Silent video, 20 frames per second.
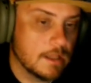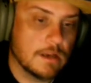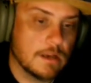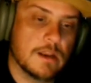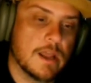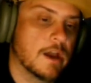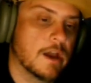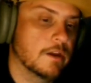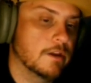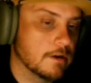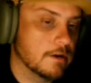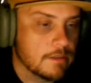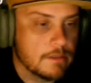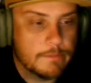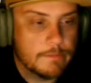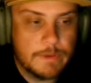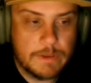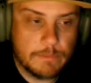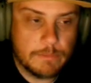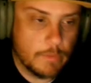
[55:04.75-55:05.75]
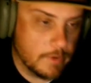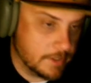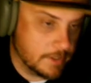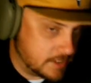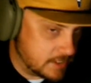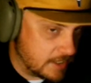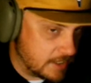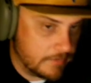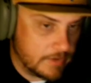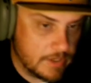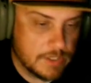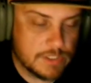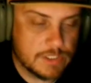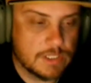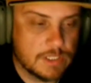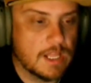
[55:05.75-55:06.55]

Now you're in the big boys, seven inch